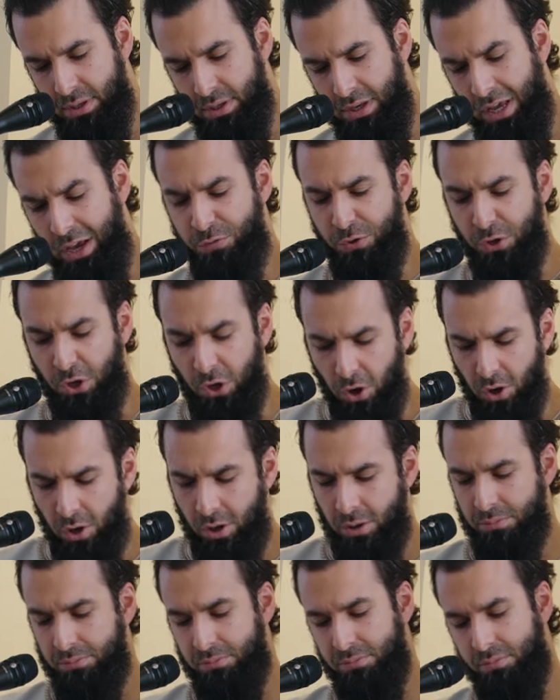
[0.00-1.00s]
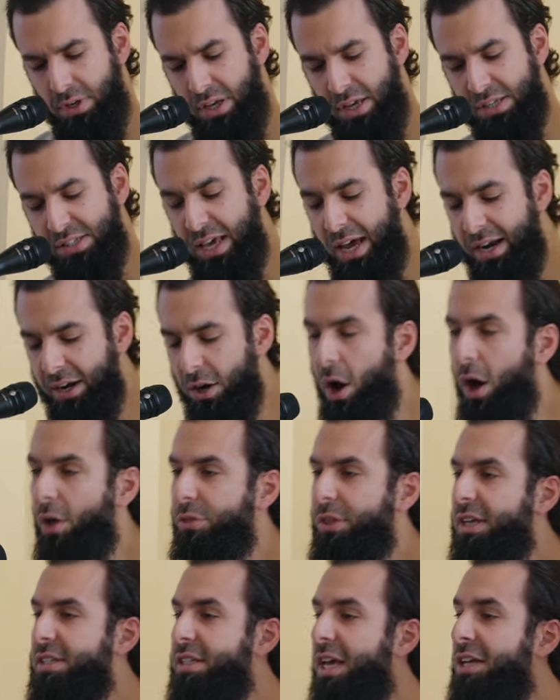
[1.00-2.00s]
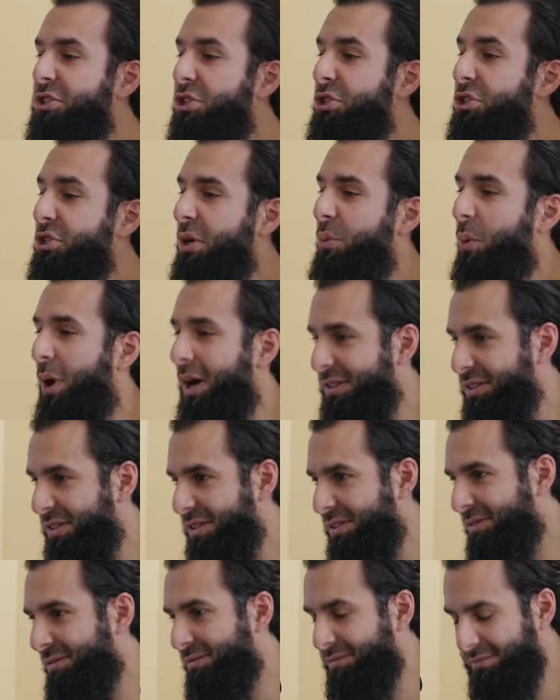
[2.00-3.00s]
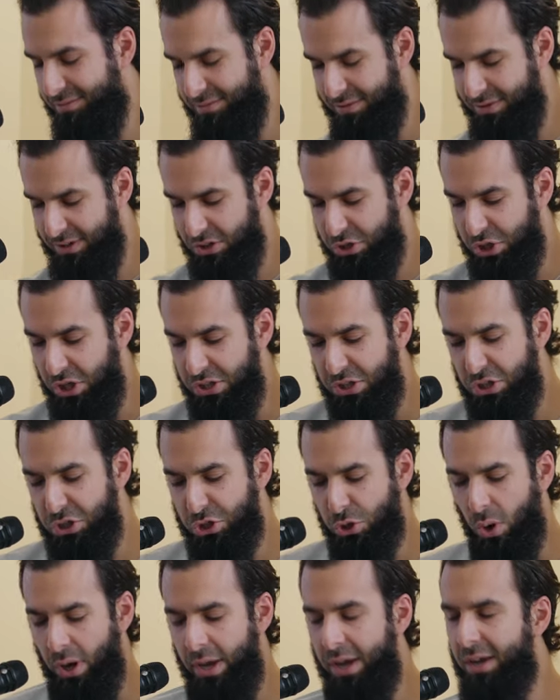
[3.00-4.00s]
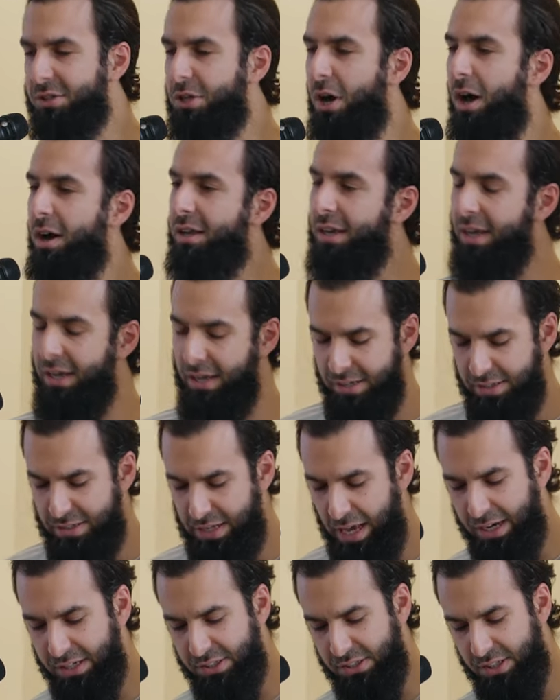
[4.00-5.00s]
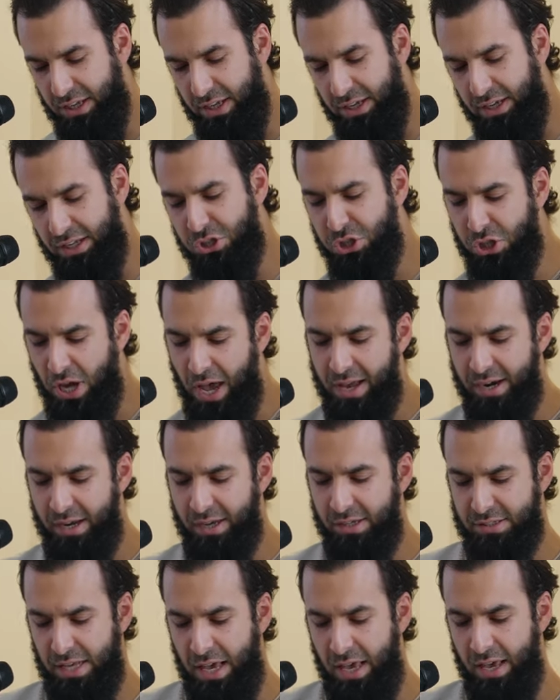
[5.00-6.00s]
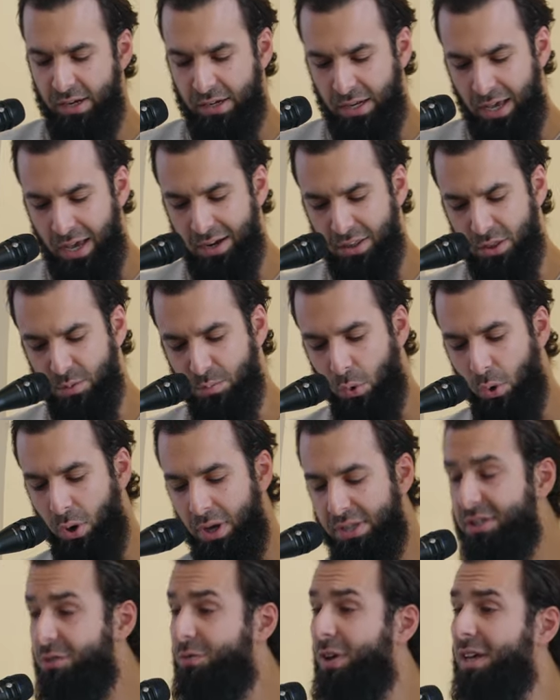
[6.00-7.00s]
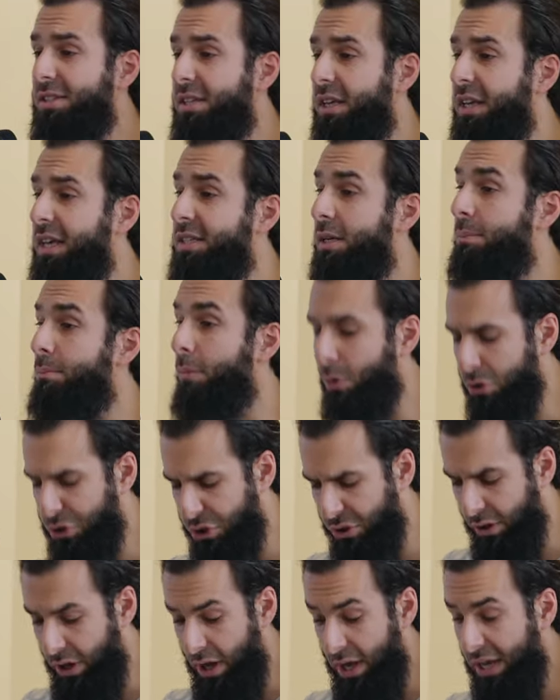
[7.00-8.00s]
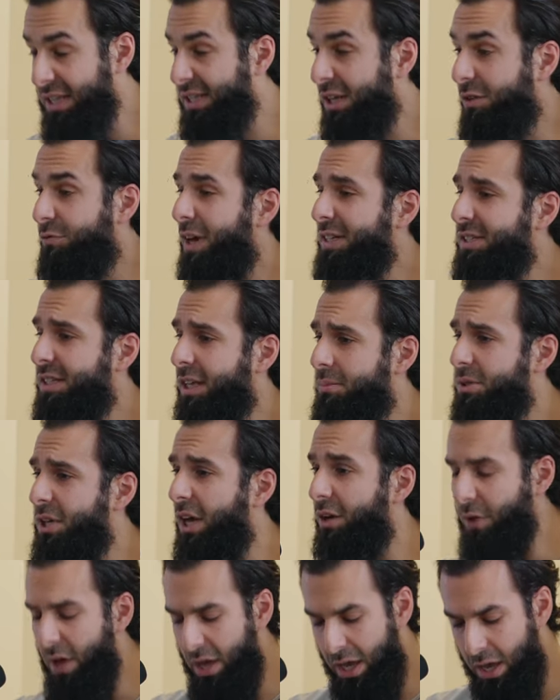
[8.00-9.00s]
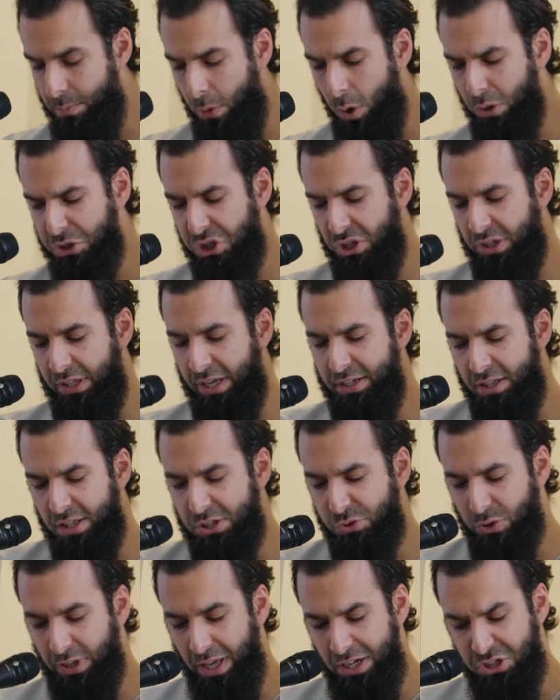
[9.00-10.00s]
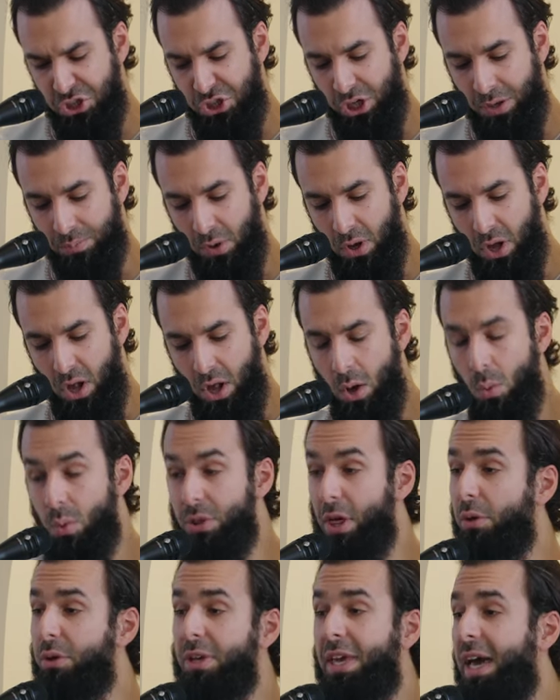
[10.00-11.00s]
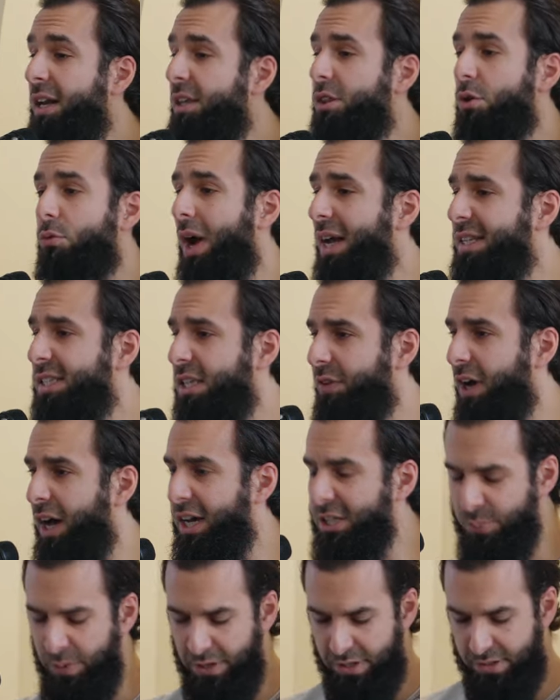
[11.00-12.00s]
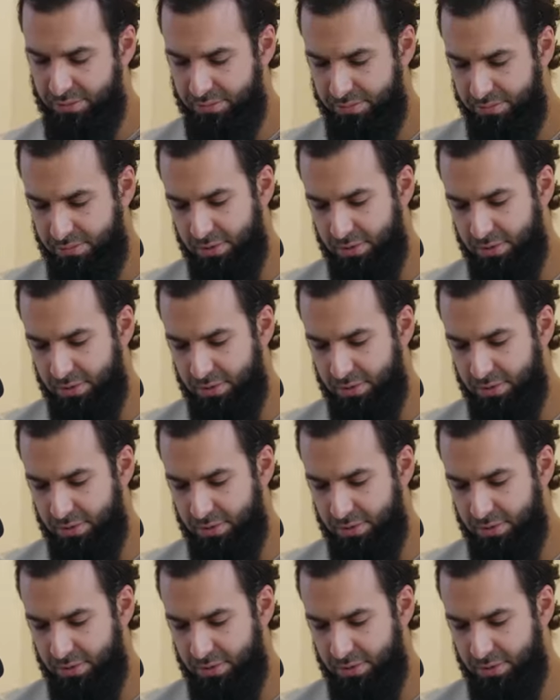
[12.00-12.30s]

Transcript: if the girl is getting all the attention she wants, She's enjoying talking and texting and chatting day and night, and the boy is investing his emotional, he's investing himself emotionally into this relationship without getting the rights of a husband.